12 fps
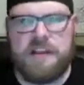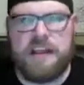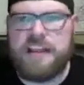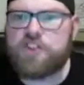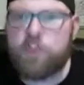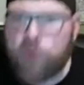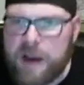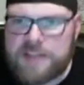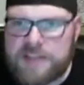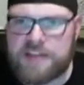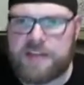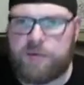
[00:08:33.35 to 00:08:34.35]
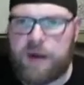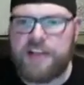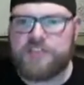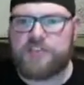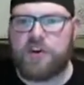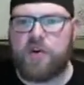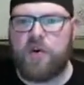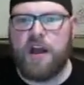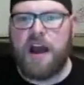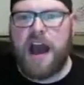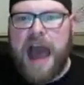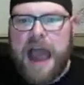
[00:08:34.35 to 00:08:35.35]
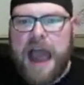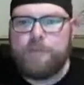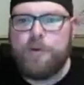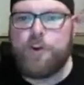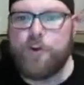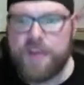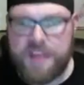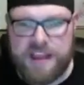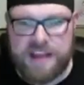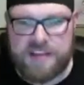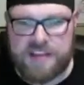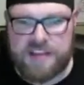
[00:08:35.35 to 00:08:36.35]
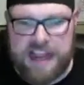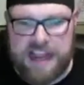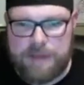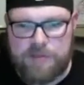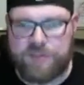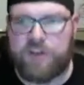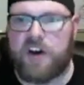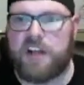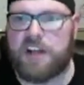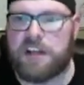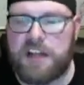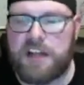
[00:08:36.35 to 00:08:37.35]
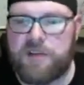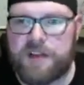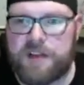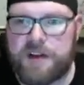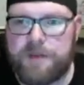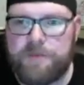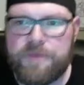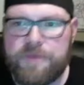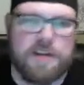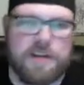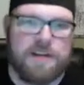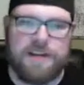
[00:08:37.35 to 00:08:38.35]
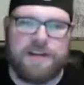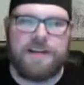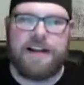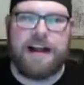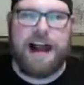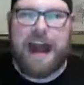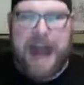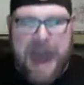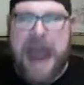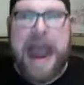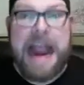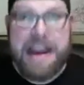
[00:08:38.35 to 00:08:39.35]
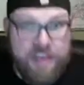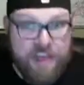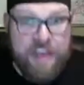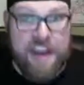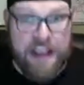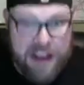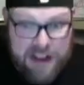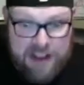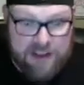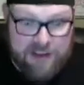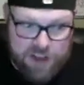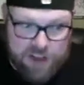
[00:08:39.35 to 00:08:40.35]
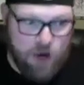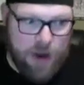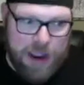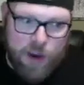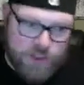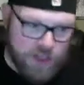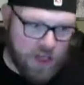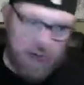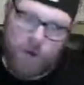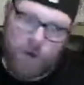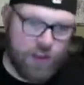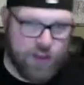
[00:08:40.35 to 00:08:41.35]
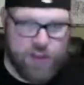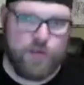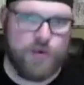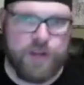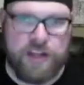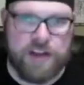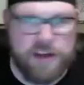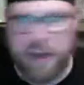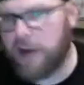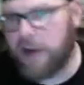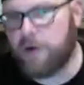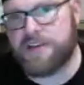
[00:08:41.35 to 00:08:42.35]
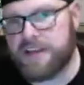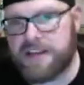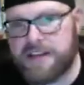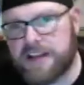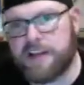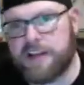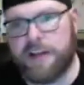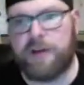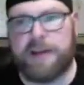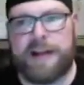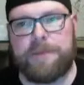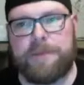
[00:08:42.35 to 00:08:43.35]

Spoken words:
it's crazy, right? So I'm new to this, and I'm just falling in love with it. I think, you know, I always talk about the union. I always think that, you know, like